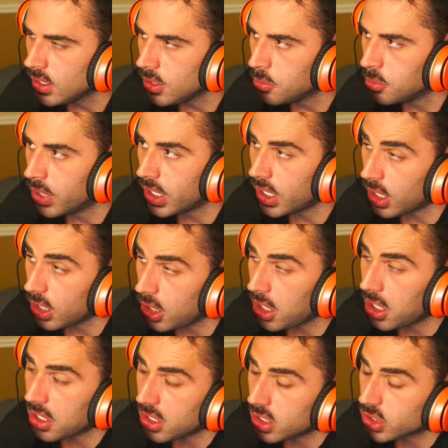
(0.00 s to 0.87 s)
But a
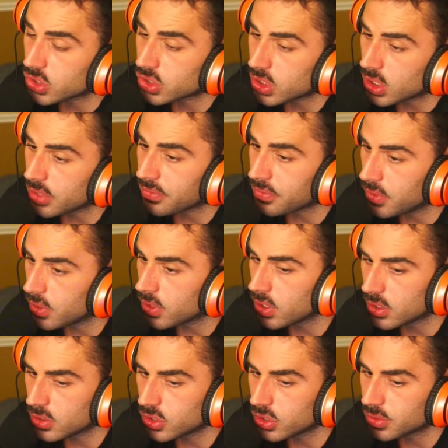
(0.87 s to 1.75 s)
lot of the stuff you're going
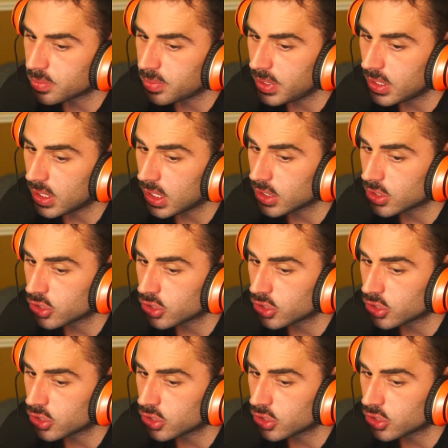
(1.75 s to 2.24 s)
to just be like